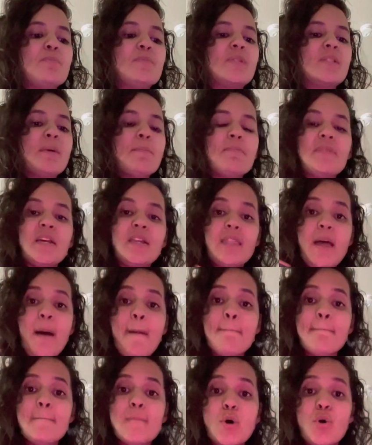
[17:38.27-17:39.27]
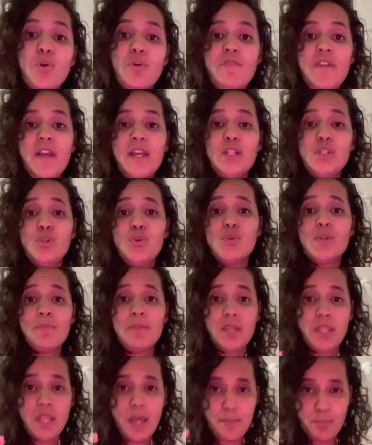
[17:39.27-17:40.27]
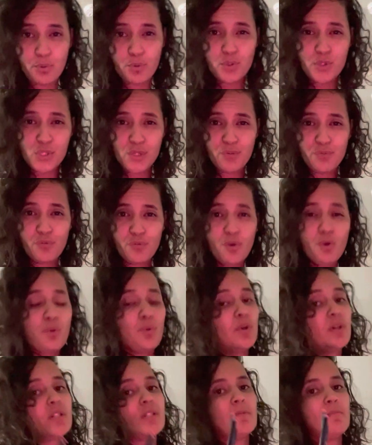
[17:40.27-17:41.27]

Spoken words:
something that motivates you, something that pulls you forward,